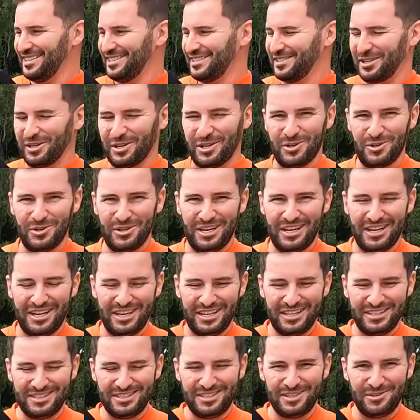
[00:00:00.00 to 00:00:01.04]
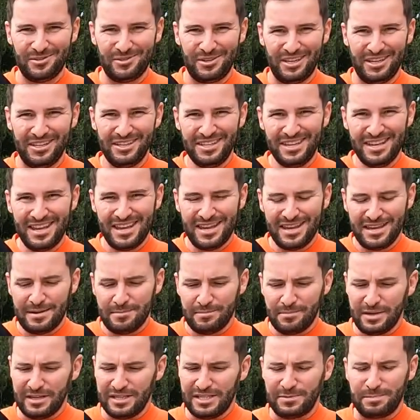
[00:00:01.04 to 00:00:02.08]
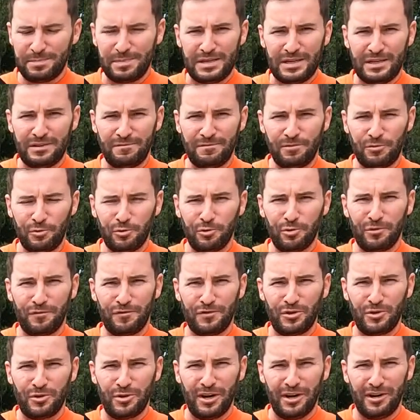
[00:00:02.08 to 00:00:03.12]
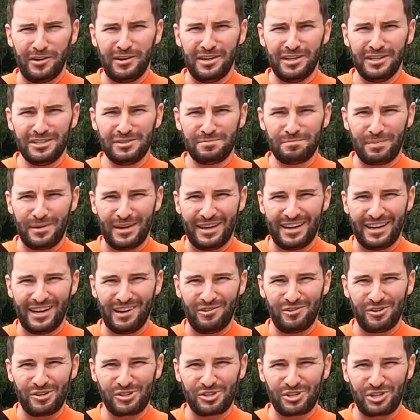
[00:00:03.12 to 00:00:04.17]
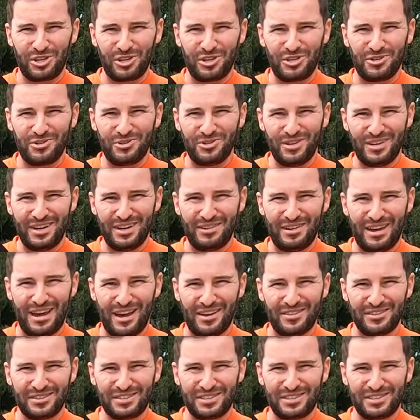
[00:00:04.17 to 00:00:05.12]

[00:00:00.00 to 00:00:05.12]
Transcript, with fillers: So uh, tune in. Might speed through a few areas, but I want to show you how